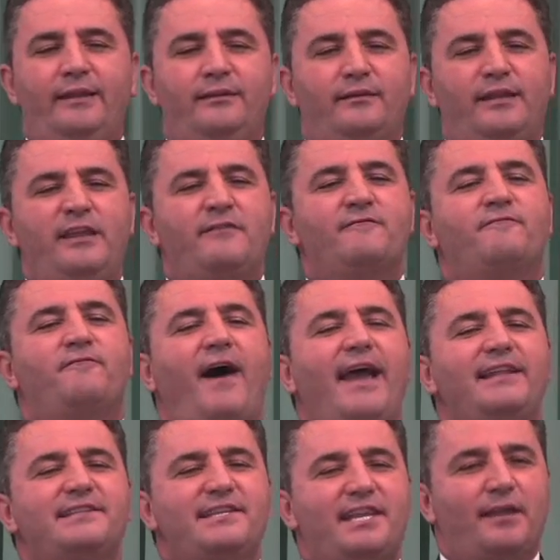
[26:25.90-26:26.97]

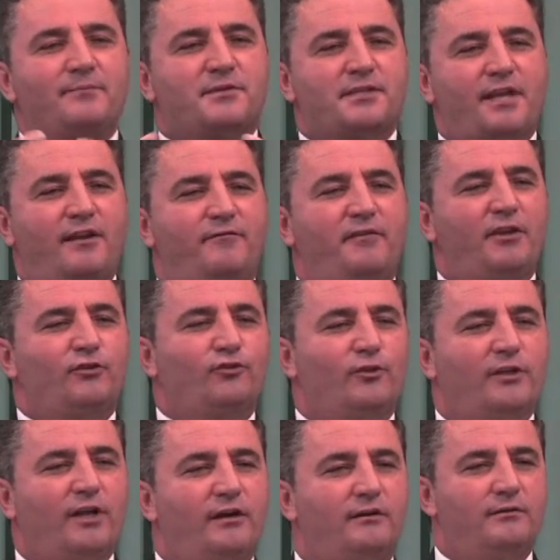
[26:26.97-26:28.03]
invites himself into
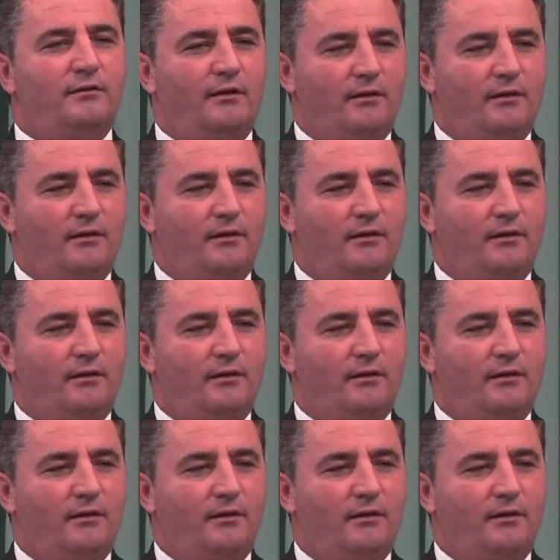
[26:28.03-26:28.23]
the